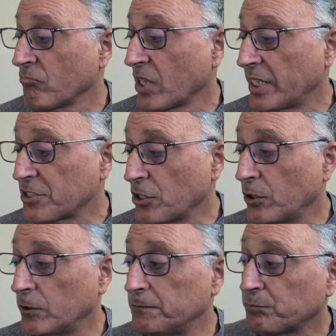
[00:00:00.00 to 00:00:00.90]
And
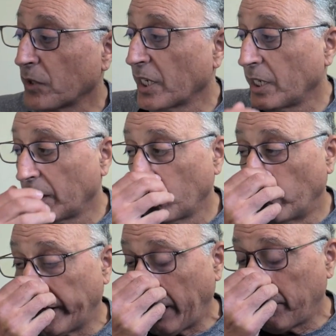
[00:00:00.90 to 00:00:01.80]
so
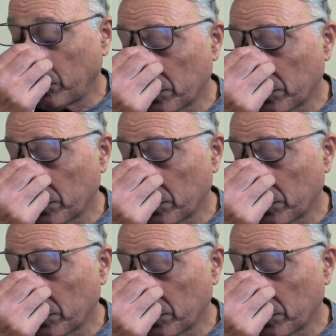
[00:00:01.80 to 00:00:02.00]
what happened was